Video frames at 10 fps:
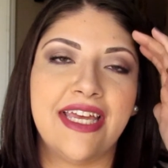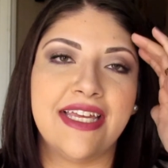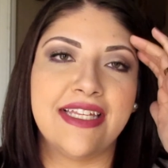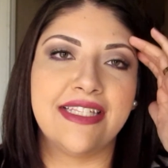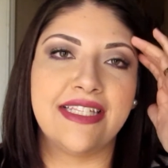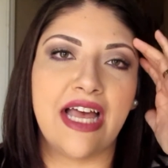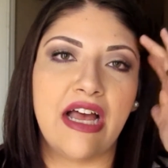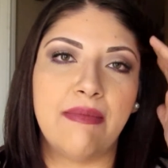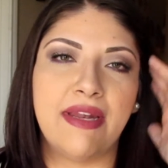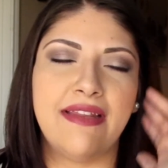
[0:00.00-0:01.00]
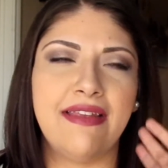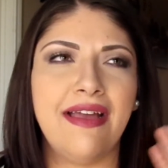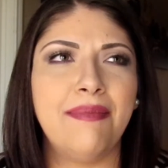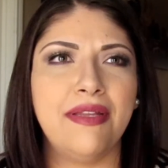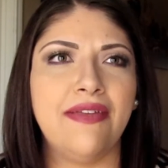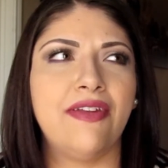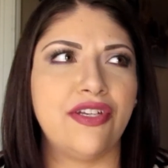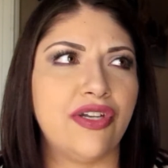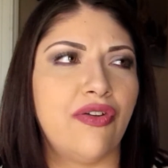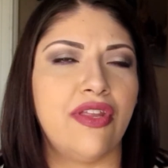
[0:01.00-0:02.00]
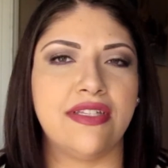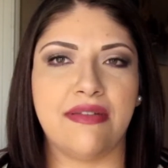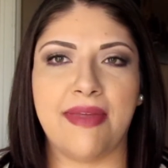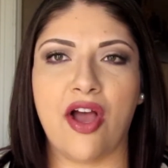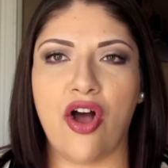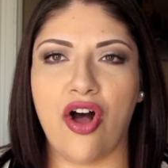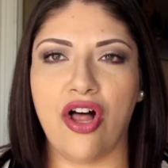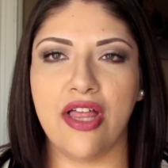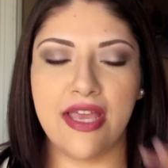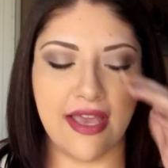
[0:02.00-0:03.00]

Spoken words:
is, and I believe I showed this on my haul